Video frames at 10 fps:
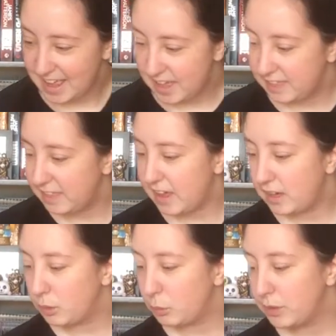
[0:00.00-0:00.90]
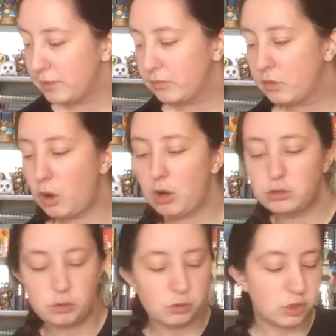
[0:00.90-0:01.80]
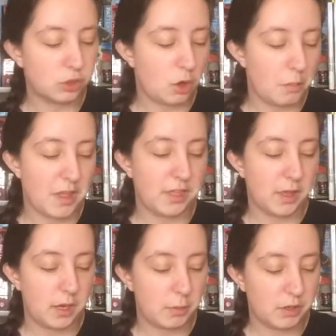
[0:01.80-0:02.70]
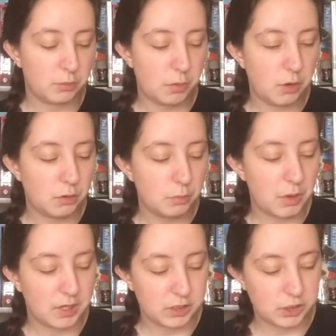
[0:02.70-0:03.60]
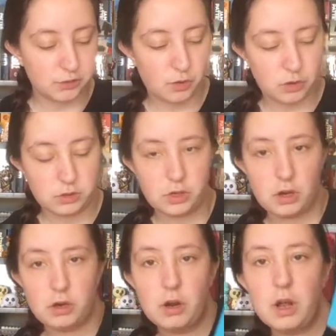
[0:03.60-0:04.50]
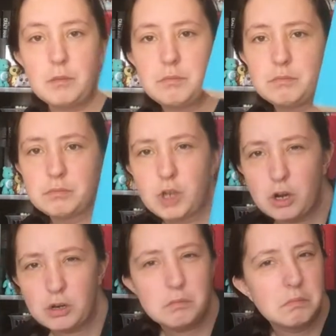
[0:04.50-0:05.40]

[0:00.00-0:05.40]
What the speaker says: Then we've got Don't Stop Thinking About Tomorrow by Siobhan Curran.